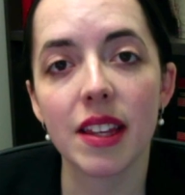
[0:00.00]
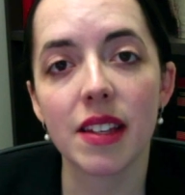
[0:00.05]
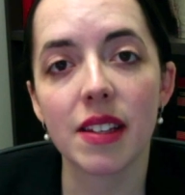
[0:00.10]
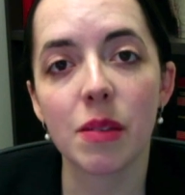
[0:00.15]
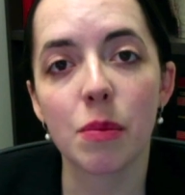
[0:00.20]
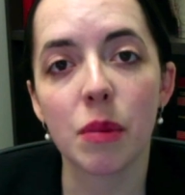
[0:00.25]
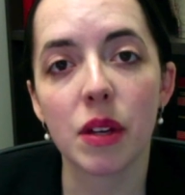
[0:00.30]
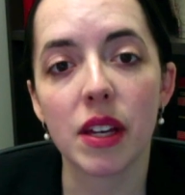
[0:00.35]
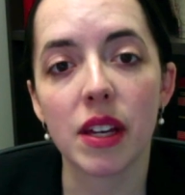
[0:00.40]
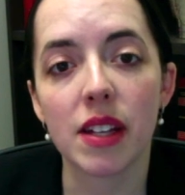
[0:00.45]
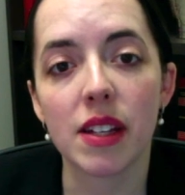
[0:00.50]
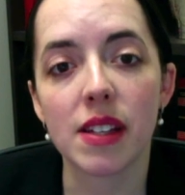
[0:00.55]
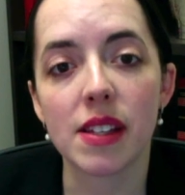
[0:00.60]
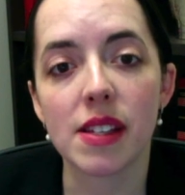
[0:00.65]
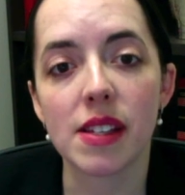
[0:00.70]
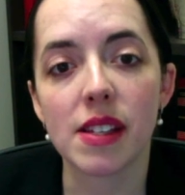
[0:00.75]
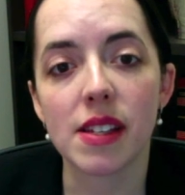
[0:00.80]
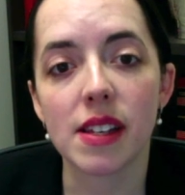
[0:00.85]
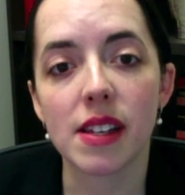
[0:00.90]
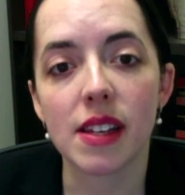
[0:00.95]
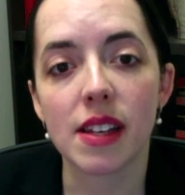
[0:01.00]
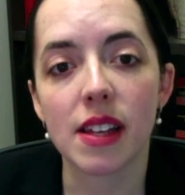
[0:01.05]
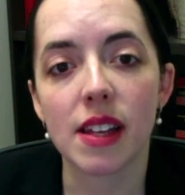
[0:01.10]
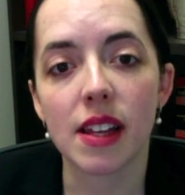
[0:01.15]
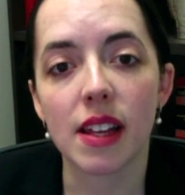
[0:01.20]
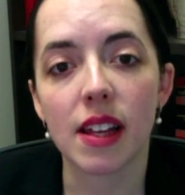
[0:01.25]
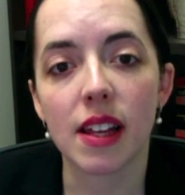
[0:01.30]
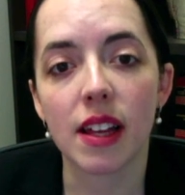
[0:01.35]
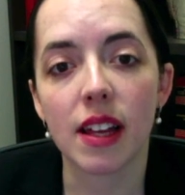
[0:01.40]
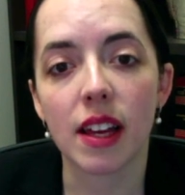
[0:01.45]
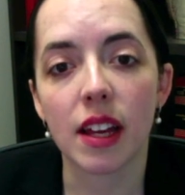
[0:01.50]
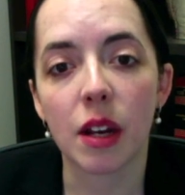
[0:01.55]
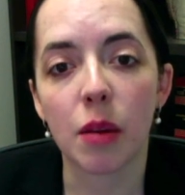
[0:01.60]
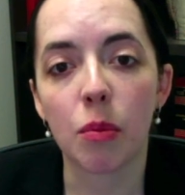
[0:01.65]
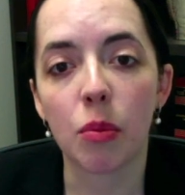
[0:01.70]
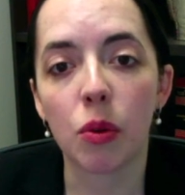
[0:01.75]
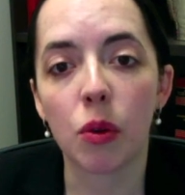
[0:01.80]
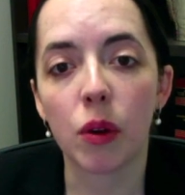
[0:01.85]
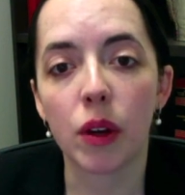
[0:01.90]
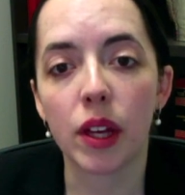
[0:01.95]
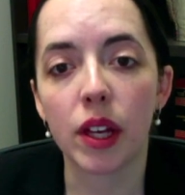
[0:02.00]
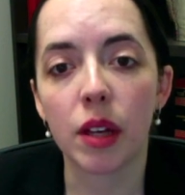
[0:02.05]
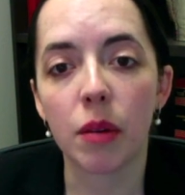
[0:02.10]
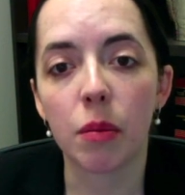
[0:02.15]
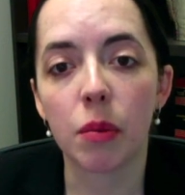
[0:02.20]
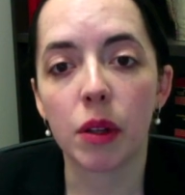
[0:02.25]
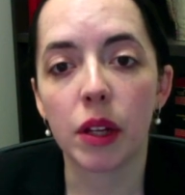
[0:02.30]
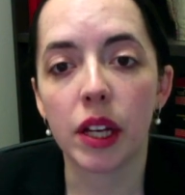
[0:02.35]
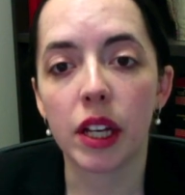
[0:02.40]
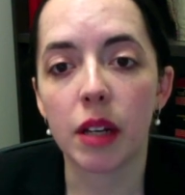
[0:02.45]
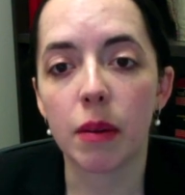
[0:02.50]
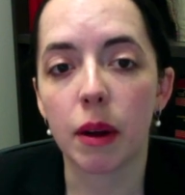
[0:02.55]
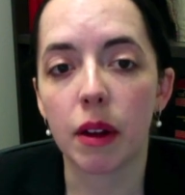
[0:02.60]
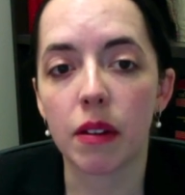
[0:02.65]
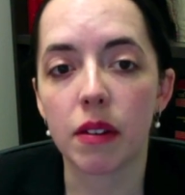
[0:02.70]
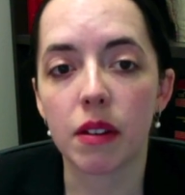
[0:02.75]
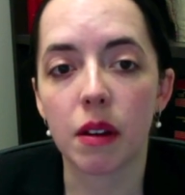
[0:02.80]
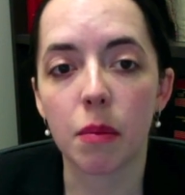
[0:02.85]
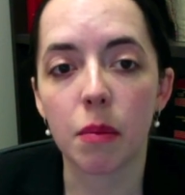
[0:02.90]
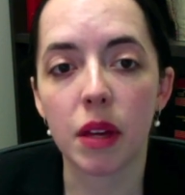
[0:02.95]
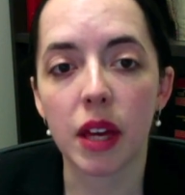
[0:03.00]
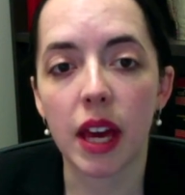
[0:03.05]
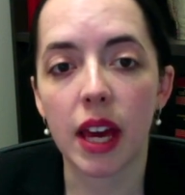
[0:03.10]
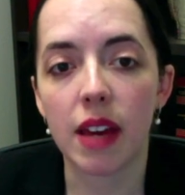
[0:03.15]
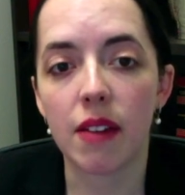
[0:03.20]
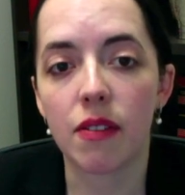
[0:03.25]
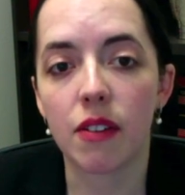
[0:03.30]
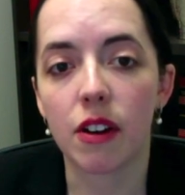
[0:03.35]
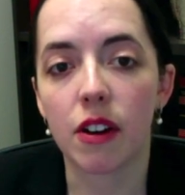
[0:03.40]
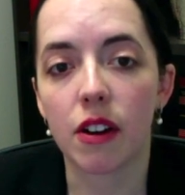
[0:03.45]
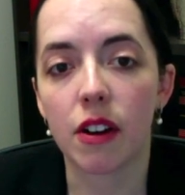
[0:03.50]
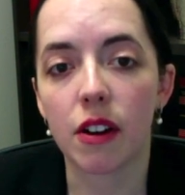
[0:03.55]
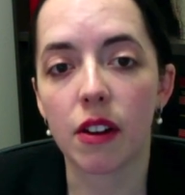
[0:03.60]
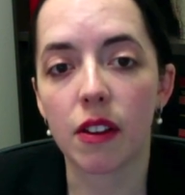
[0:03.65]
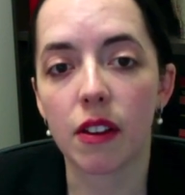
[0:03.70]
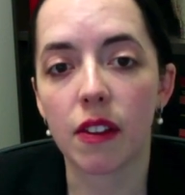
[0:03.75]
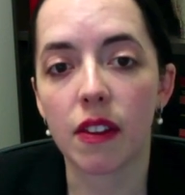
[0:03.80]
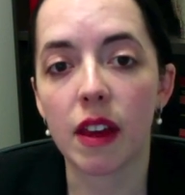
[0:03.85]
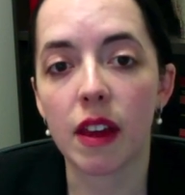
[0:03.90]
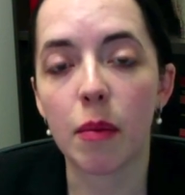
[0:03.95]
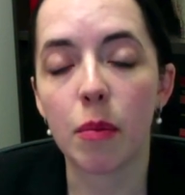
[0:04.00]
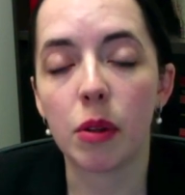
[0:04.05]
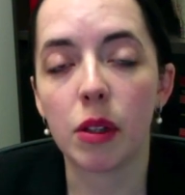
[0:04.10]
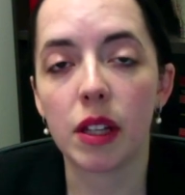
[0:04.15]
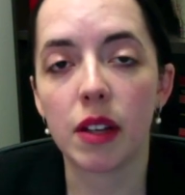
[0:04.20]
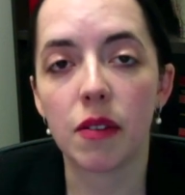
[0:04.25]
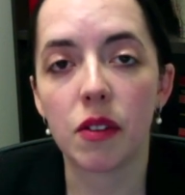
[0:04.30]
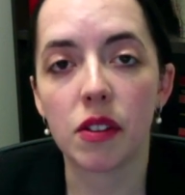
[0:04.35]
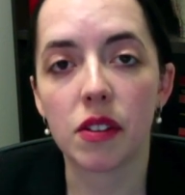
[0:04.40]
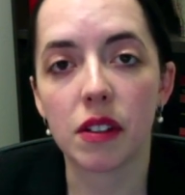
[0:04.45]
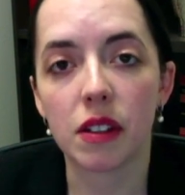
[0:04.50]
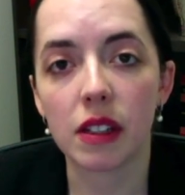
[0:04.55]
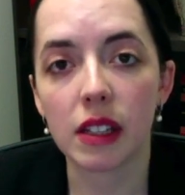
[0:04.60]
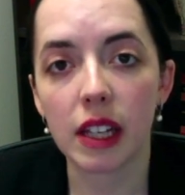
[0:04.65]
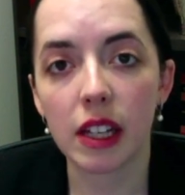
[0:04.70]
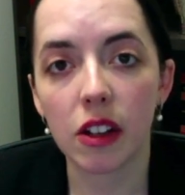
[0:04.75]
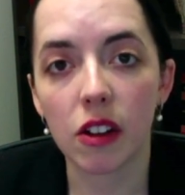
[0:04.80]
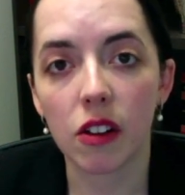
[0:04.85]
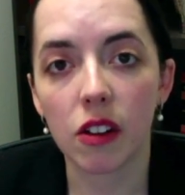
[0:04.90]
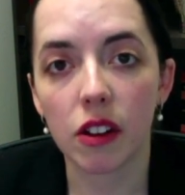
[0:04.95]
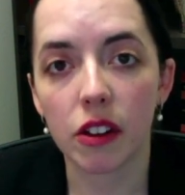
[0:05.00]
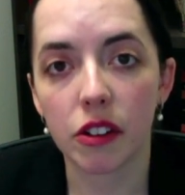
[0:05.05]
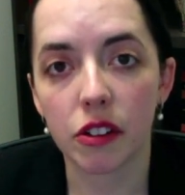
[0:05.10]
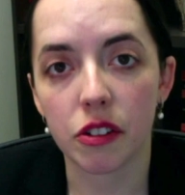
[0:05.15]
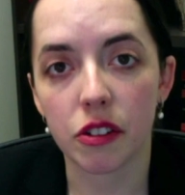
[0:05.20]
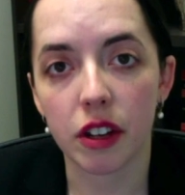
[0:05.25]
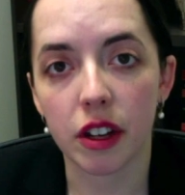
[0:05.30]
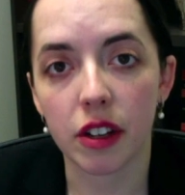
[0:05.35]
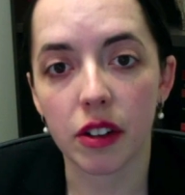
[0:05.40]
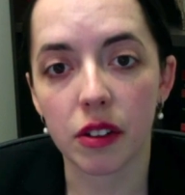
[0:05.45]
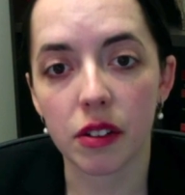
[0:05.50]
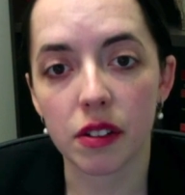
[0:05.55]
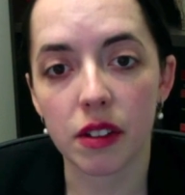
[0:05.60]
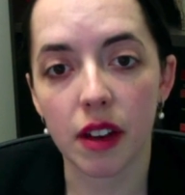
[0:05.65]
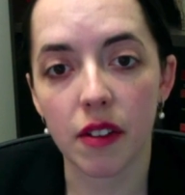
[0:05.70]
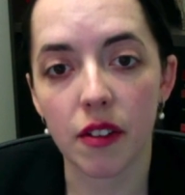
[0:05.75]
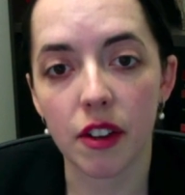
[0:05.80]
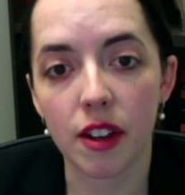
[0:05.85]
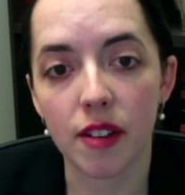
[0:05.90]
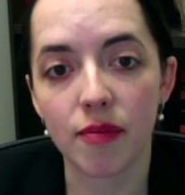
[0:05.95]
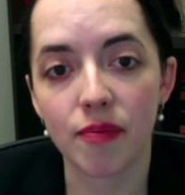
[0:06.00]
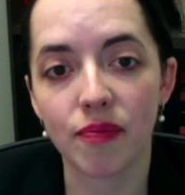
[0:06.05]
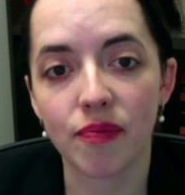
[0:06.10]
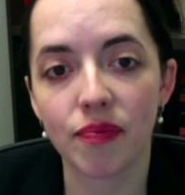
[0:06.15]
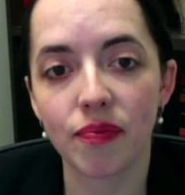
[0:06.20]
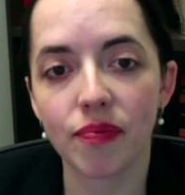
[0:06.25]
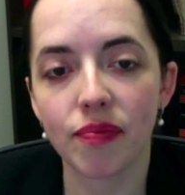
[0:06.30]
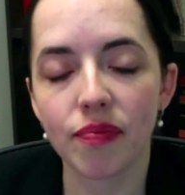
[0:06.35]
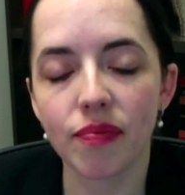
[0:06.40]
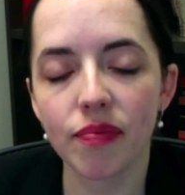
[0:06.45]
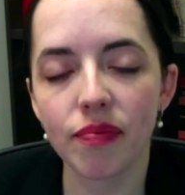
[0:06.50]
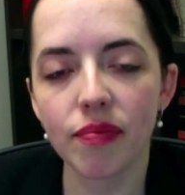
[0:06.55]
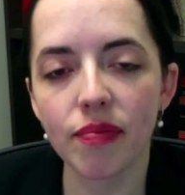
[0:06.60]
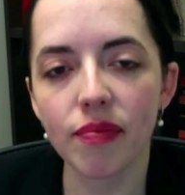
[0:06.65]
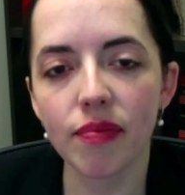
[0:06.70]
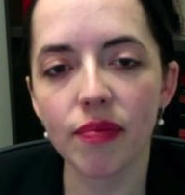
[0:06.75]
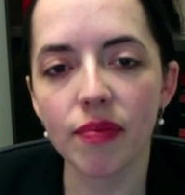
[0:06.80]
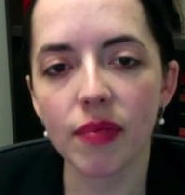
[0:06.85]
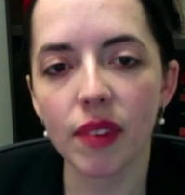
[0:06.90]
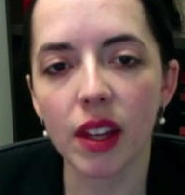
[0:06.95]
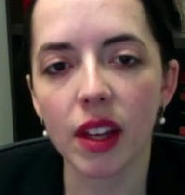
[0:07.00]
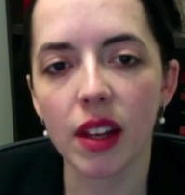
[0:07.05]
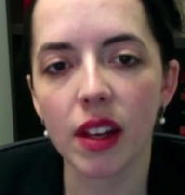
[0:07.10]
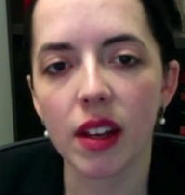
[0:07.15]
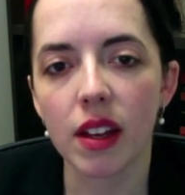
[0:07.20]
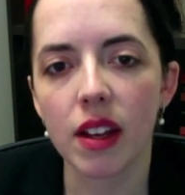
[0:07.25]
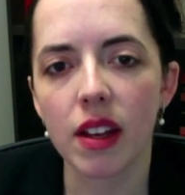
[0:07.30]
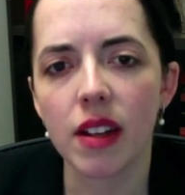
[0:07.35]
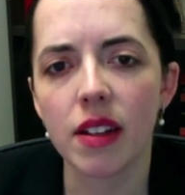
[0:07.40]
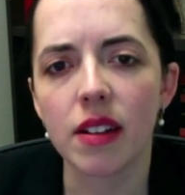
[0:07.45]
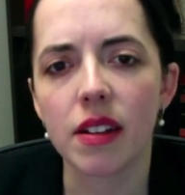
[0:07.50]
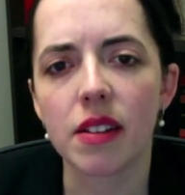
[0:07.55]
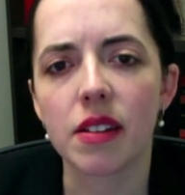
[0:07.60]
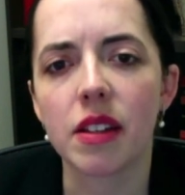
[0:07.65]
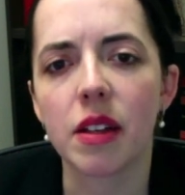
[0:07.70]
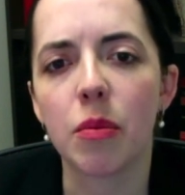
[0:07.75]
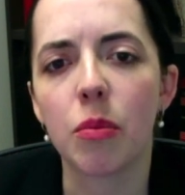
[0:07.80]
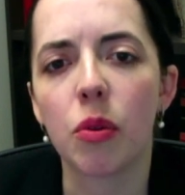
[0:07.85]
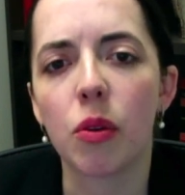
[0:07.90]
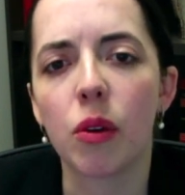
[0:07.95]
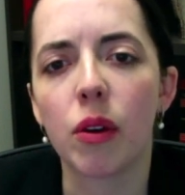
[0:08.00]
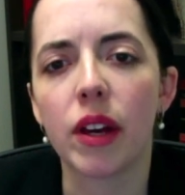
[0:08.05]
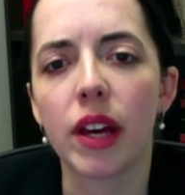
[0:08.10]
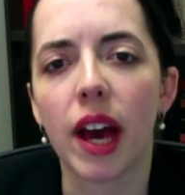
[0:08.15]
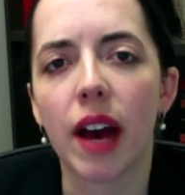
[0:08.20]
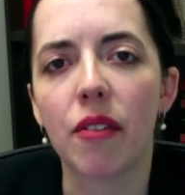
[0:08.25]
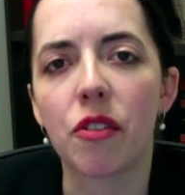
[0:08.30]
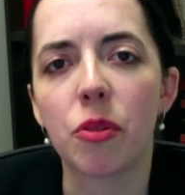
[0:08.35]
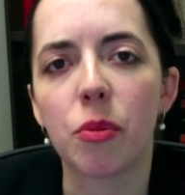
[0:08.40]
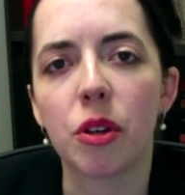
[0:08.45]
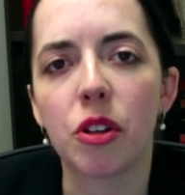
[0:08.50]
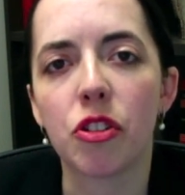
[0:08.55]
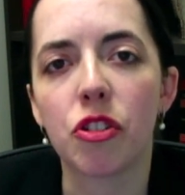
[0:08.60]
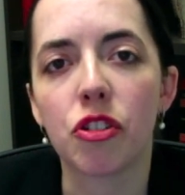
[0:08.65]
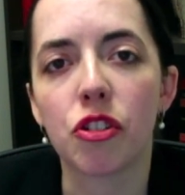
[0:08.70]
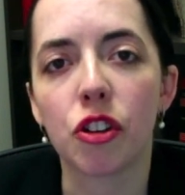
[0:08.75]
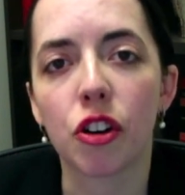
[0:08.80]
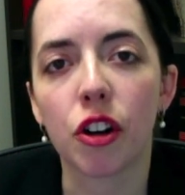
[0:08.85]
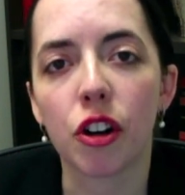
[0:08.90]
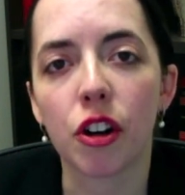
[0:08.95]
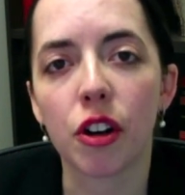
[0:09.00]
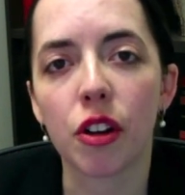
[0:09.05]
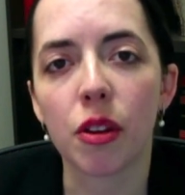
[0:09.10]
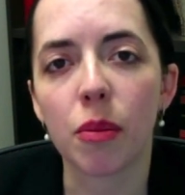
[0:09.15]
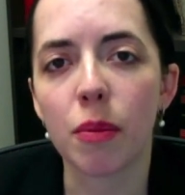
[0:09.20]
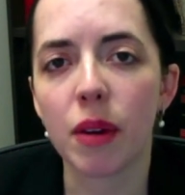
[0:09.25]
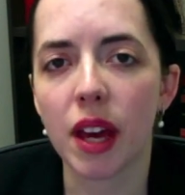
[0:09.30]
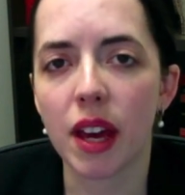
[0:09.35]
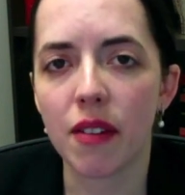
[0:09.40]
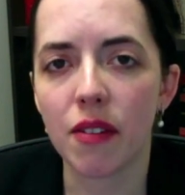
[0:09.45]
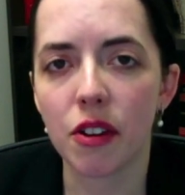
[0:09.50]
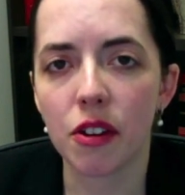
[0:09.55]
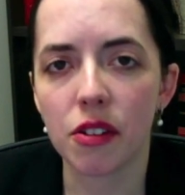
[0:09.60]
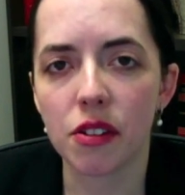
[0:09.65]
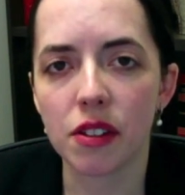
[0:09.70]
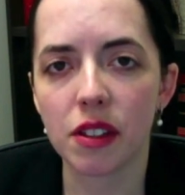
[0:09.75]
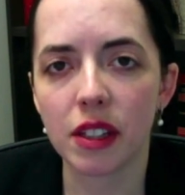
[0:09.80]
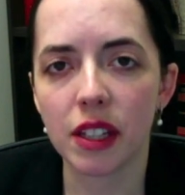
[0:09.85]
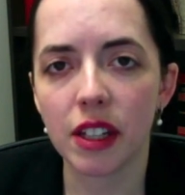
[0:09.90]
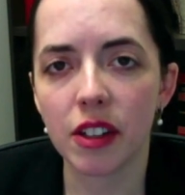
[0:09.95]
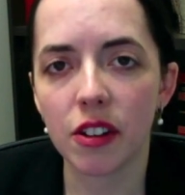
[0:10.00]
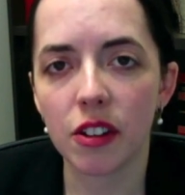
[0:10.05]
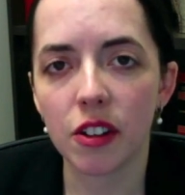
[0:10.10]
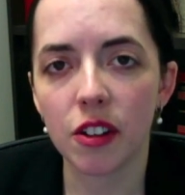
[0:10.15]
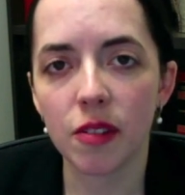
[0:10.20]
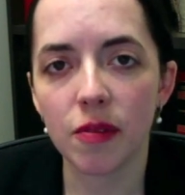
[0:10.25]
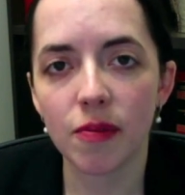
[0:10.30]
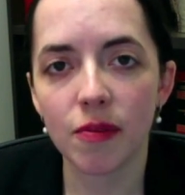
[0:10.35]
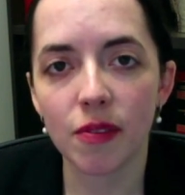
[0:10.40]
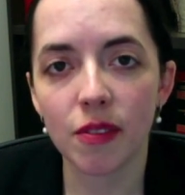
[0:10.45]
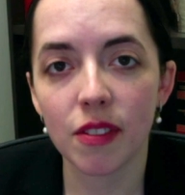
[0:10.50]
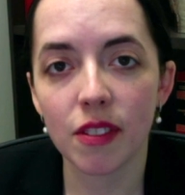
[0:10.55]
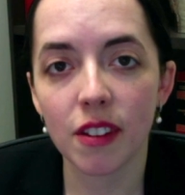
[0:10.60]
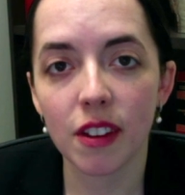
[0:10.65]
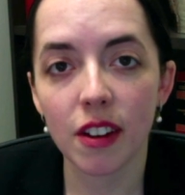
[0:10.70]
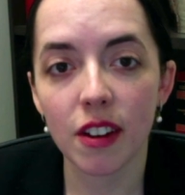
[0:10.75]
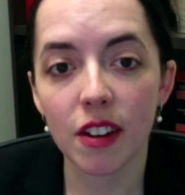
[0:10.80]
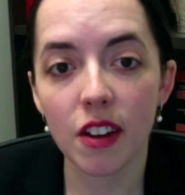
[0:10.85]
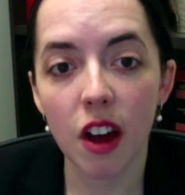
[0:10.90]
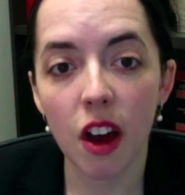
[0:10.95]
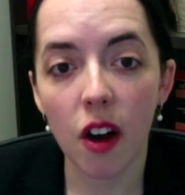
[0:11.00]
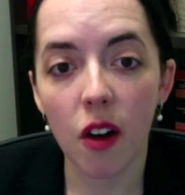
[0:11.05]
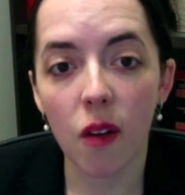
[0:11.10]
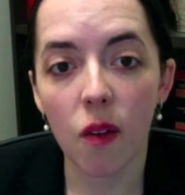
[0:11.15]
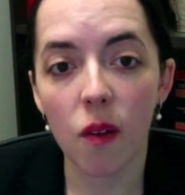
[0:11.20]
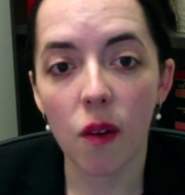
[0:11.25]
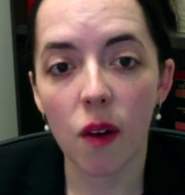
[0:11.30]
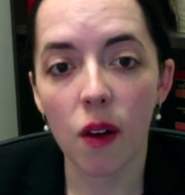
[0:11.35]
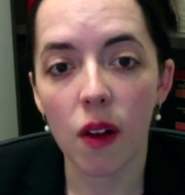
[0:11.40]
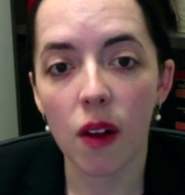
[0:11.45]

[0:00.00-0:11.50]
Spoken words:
this means an employee complained about some behavior that they believe is illegal under Title VII. Does the employee have to be sure the behavior is illegal? No.